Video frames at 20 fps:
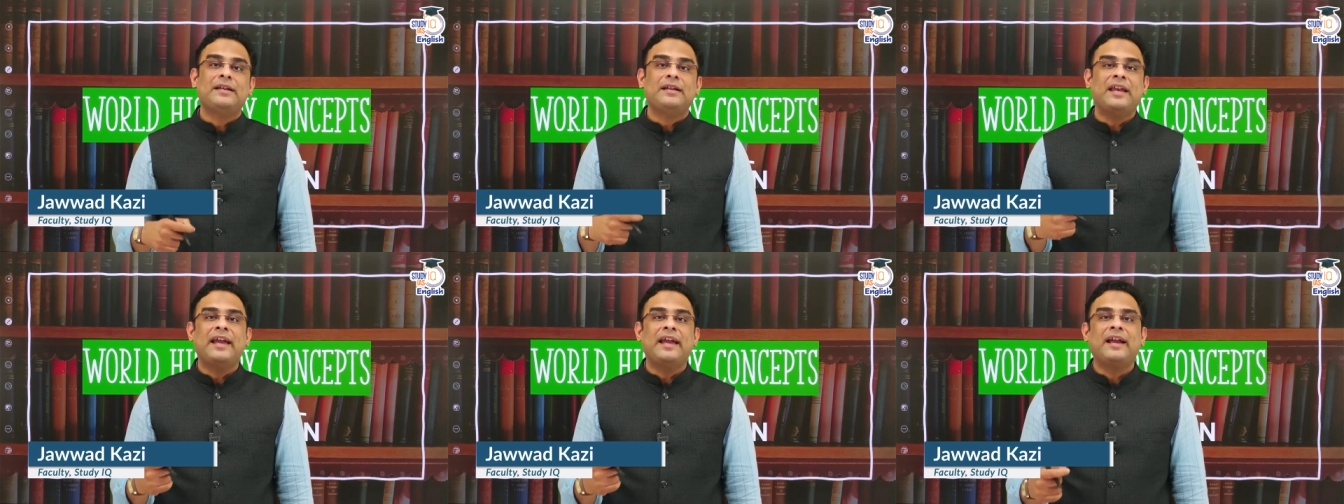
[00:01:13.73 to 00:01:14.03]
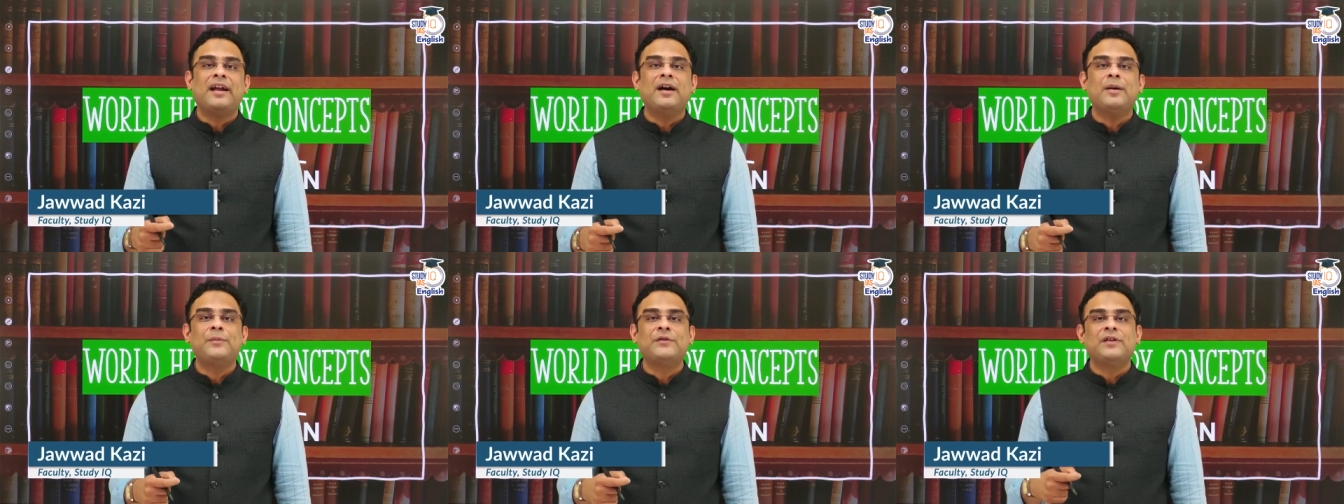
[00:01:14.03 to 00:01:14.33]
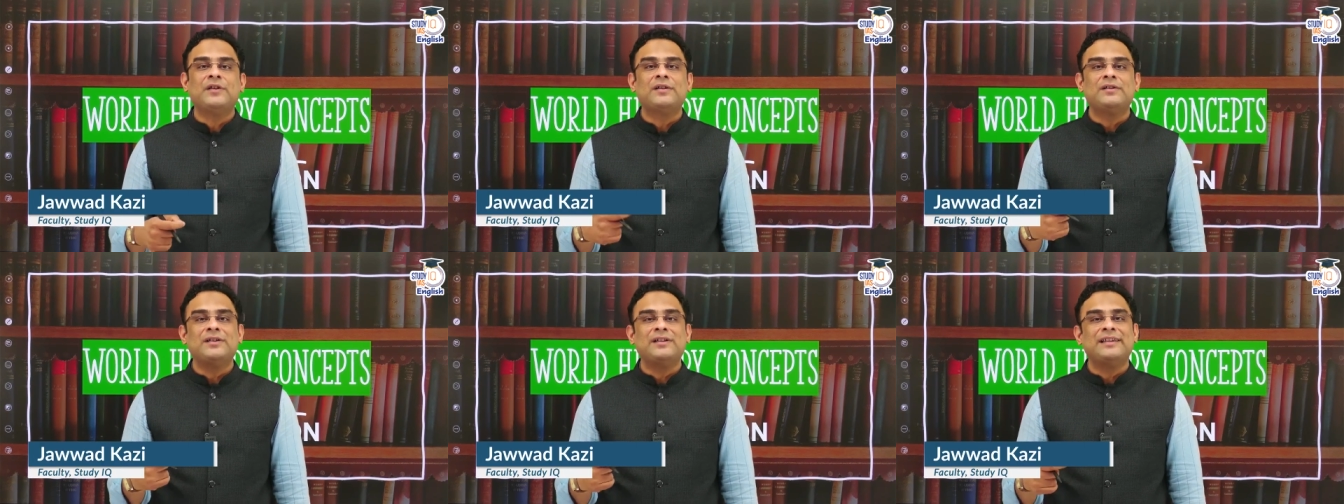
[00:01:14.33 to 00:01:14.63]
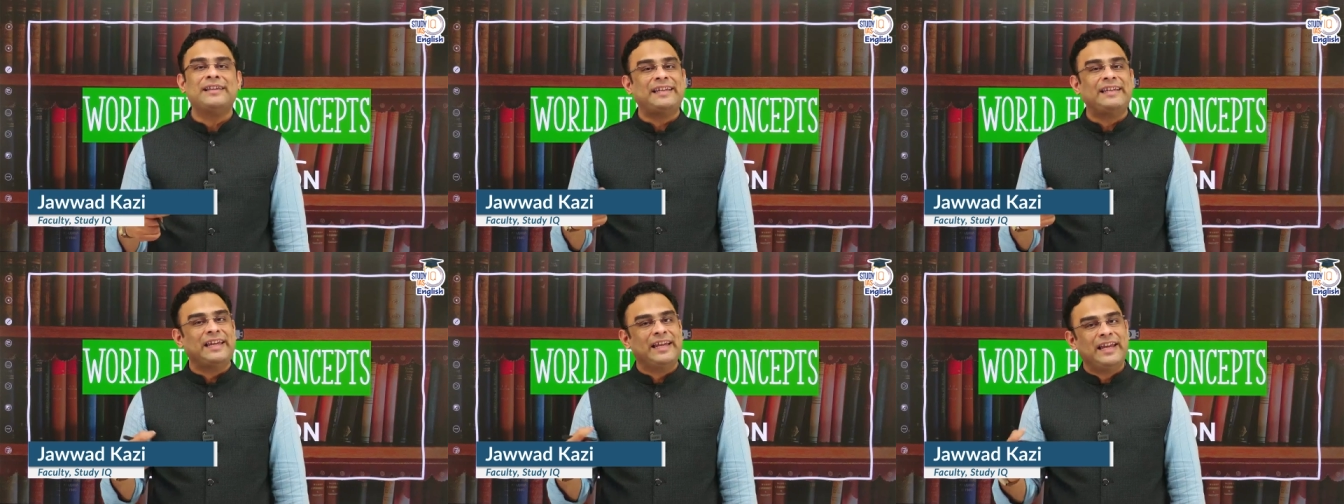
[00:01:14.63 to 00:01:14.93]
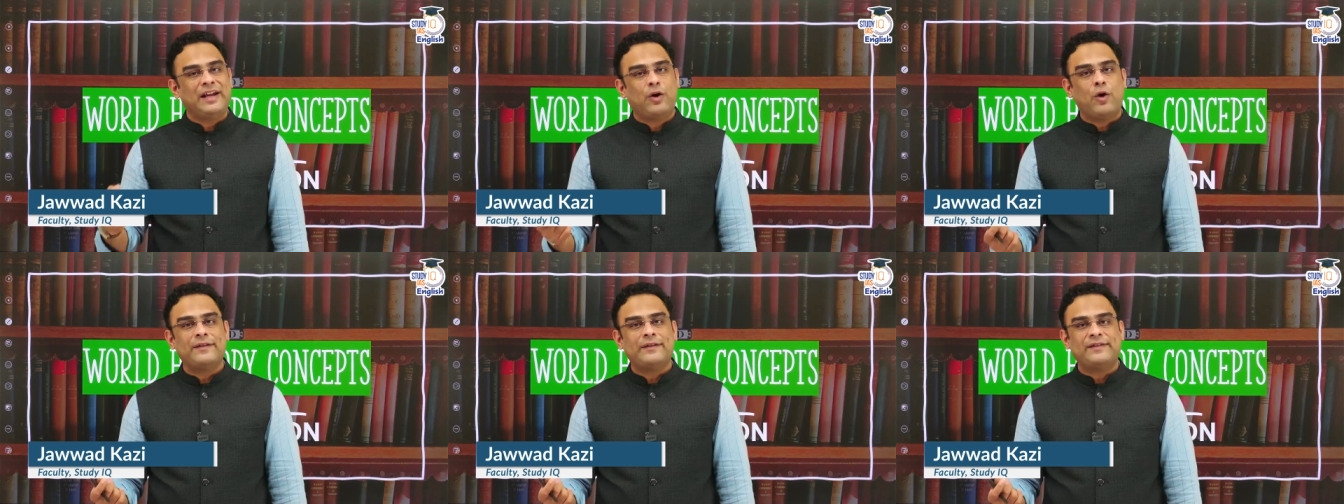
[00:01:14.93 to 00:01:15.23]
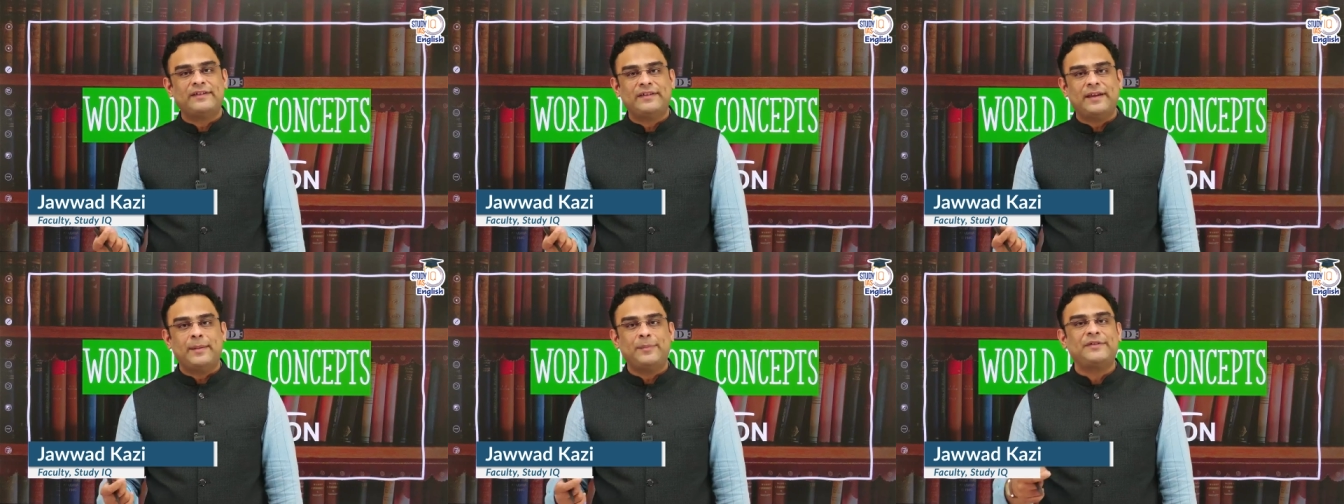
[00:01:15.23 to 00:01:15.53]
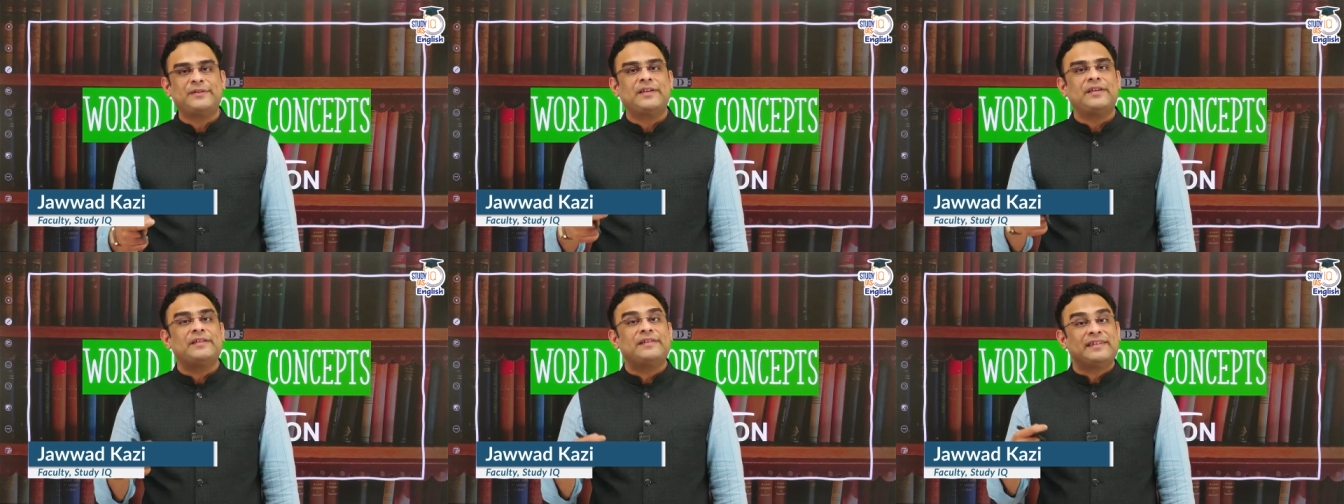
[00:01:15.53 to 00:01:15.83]
take up certain key
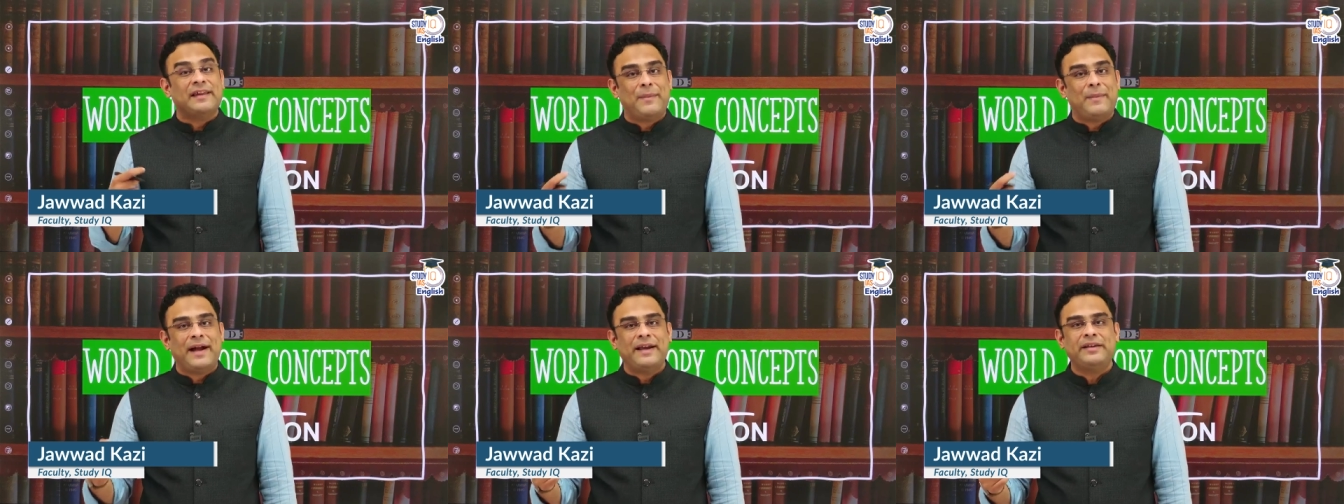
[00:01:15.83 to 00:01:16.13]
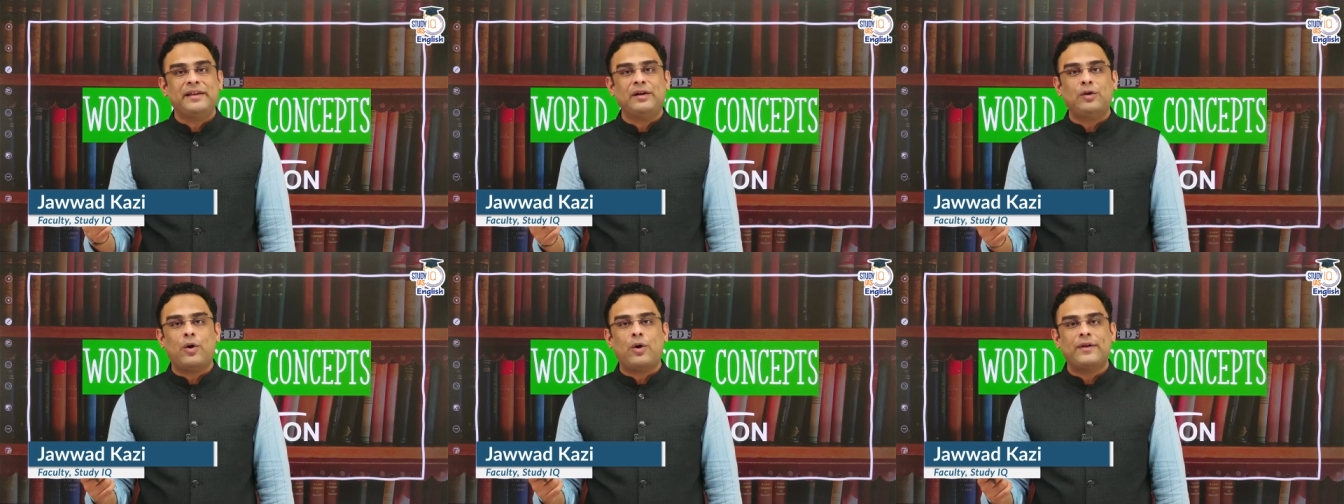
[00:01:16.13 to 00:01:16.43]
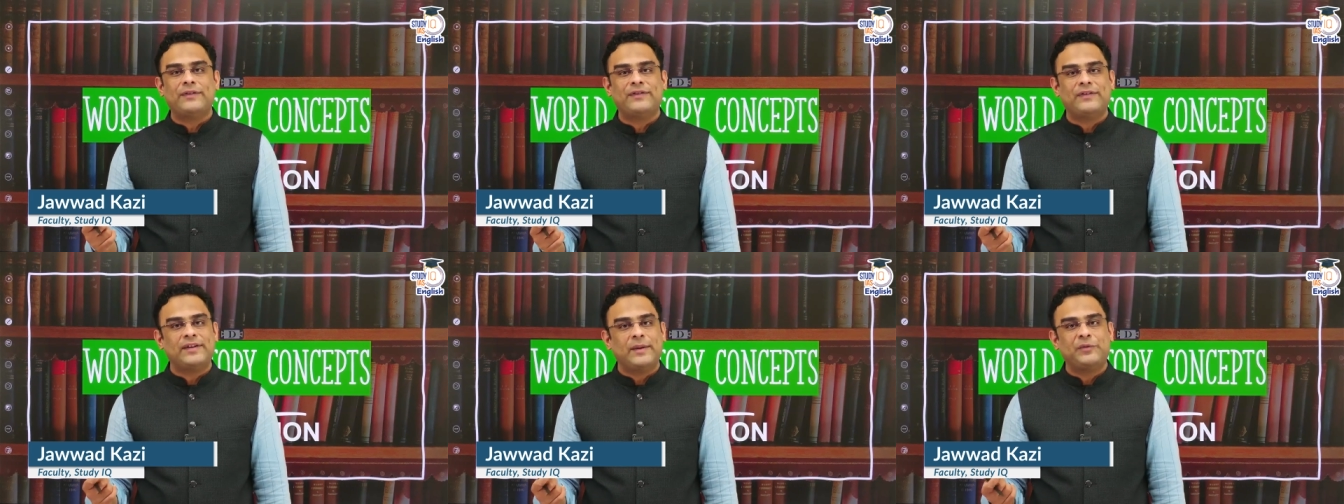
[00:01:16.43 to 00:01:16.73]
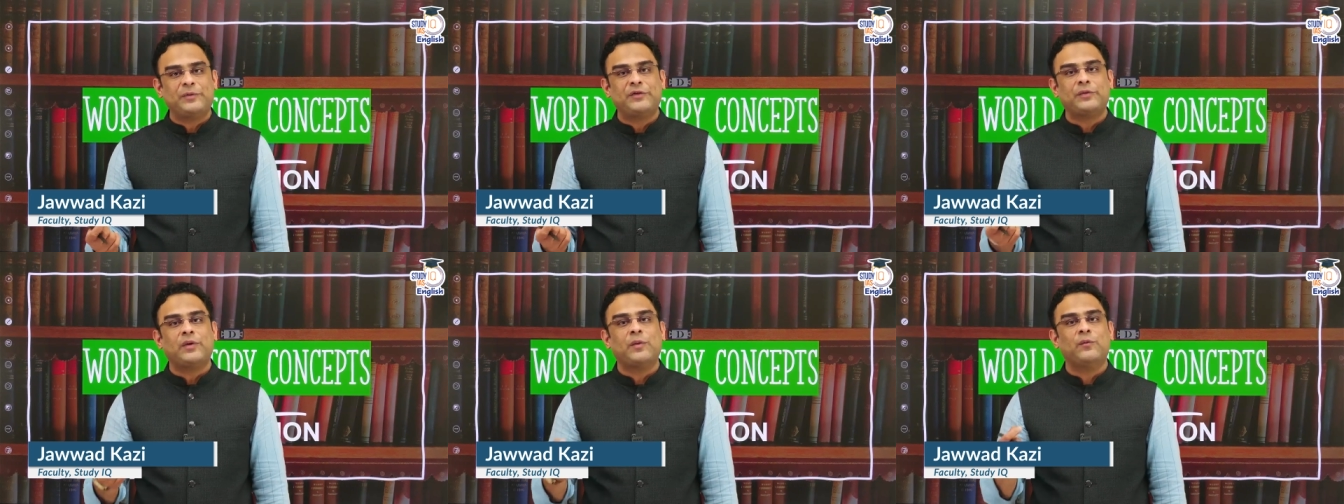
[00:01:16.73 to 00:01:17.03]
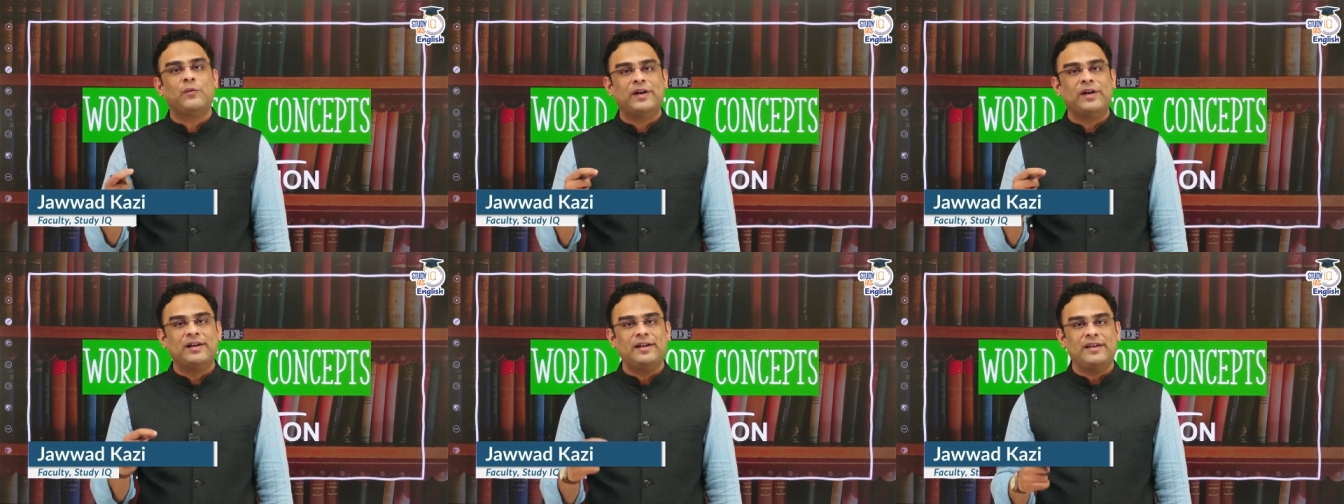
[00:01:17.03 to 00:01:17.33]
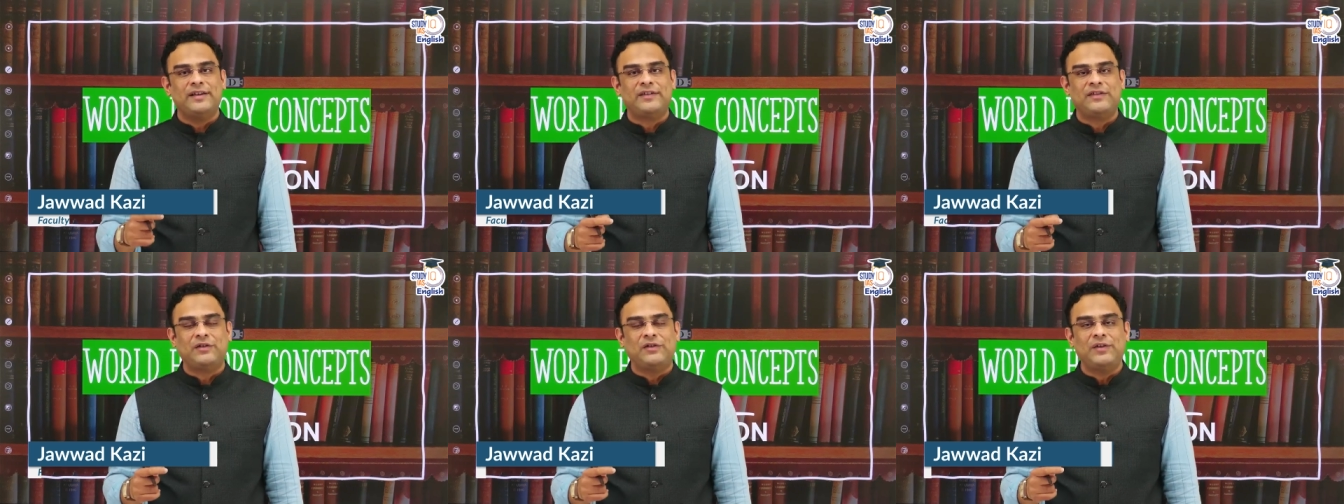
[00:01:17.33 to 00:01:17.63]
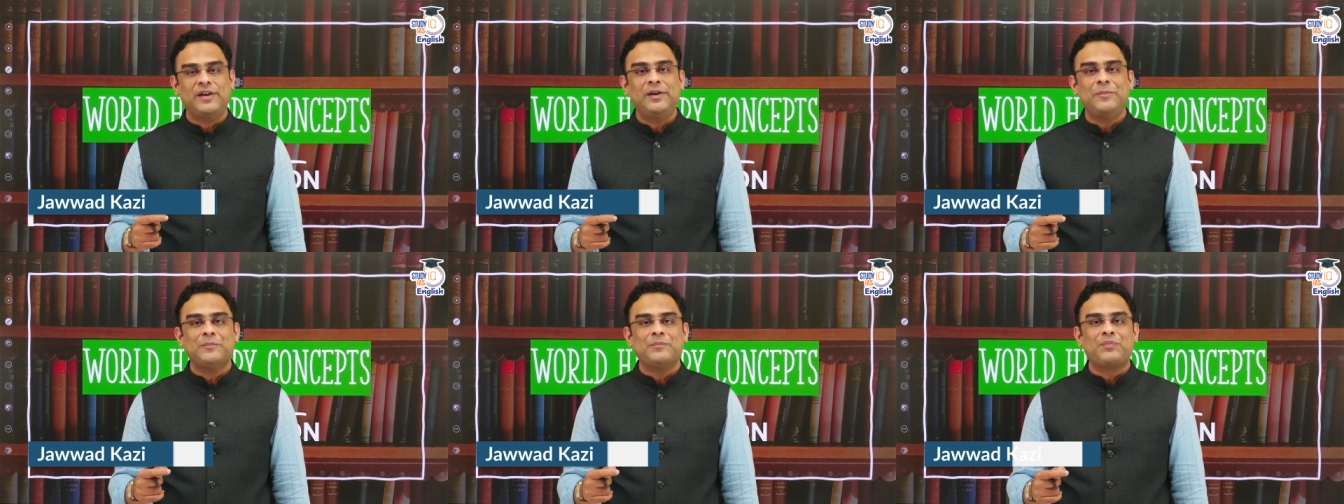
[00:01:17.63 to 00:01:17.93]
concepts, seminal concepts from world
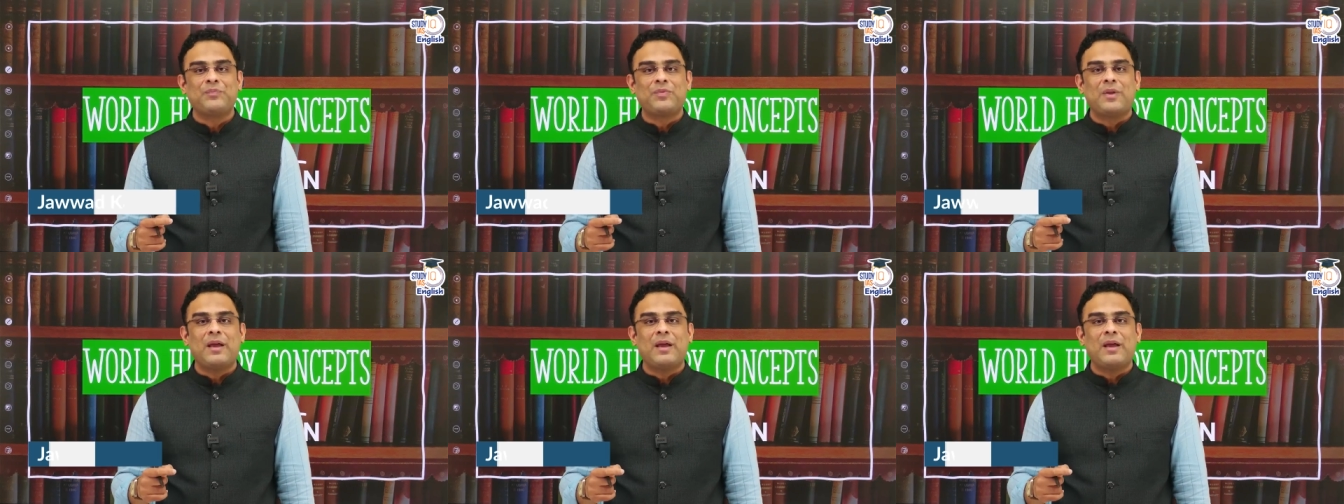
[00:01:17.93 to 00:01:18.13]
history,